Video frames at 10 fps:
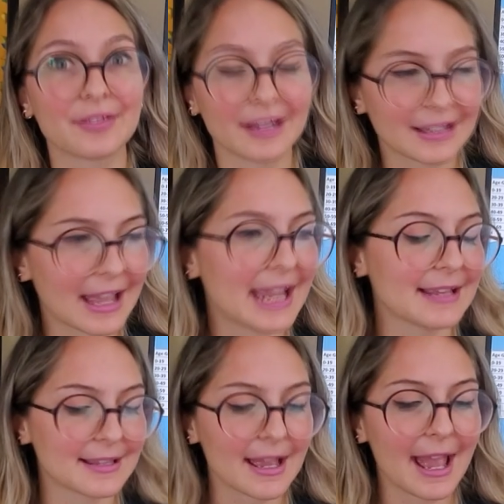the
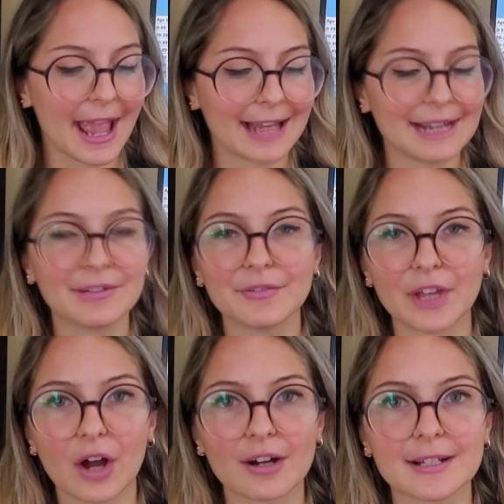case. And even if
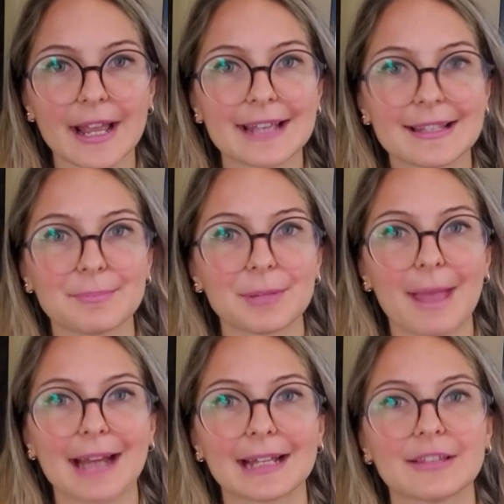they are
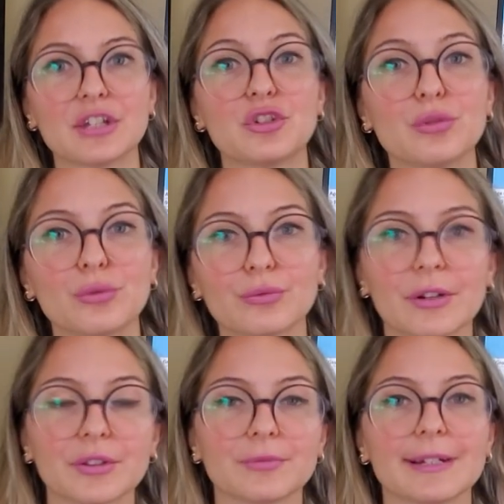asymptomatic, they do
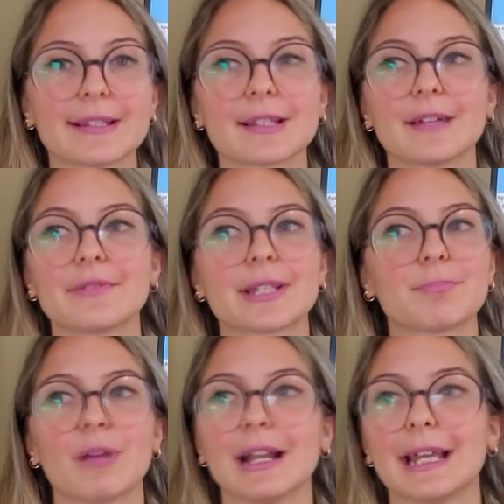run the risk of
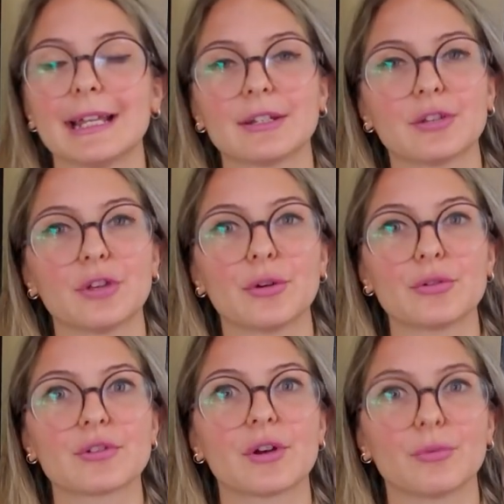spreading it to
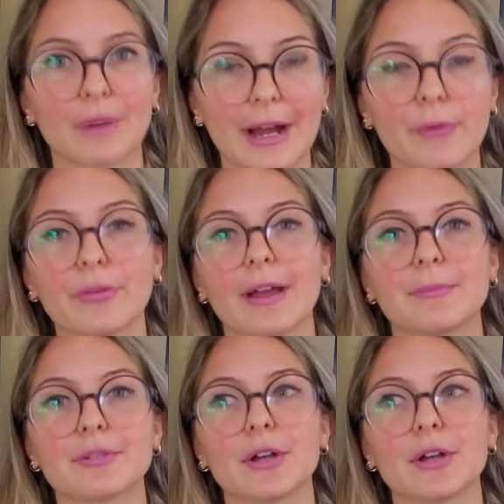those around them.